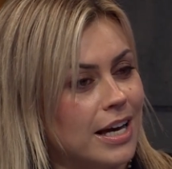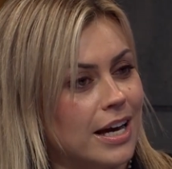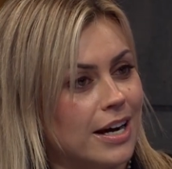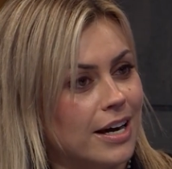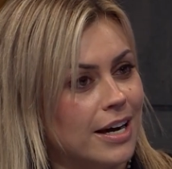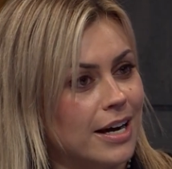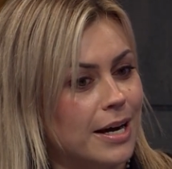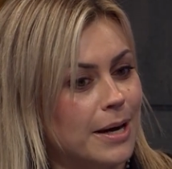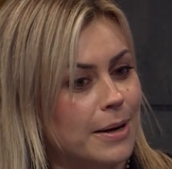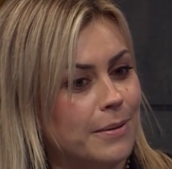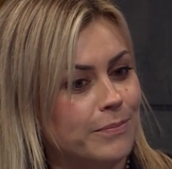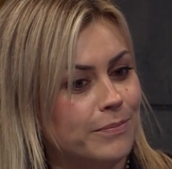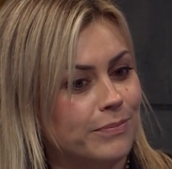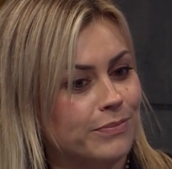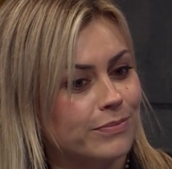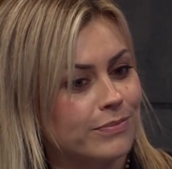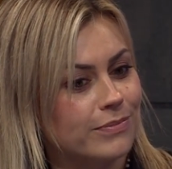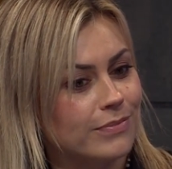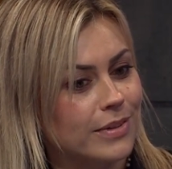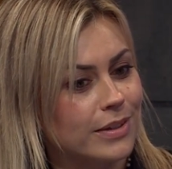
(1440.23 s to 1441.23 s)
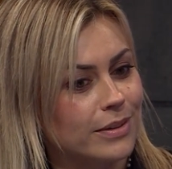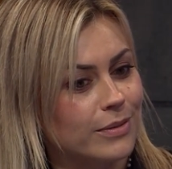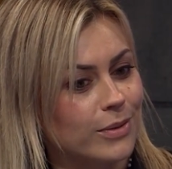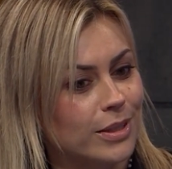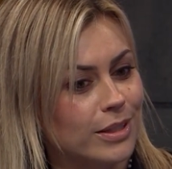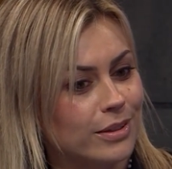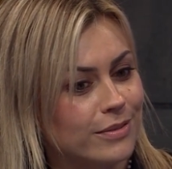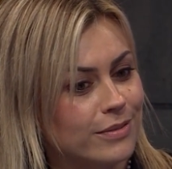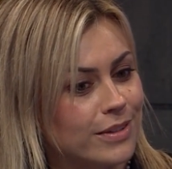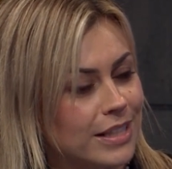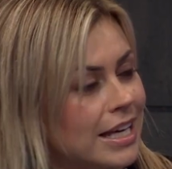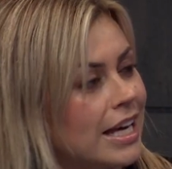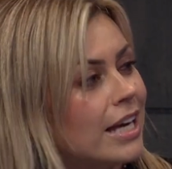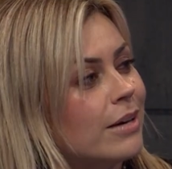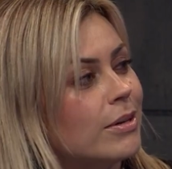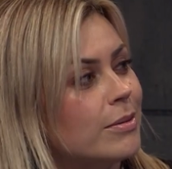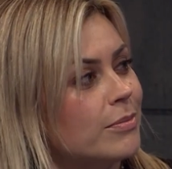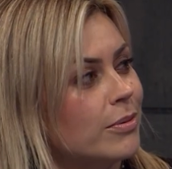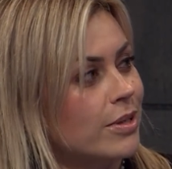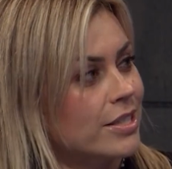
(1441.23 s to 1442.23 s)
the
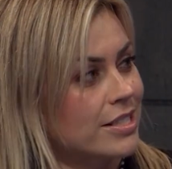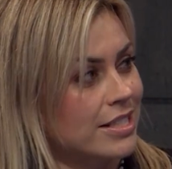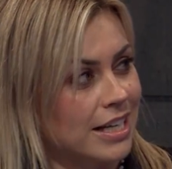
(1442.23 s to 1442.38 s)
Kiwi boys,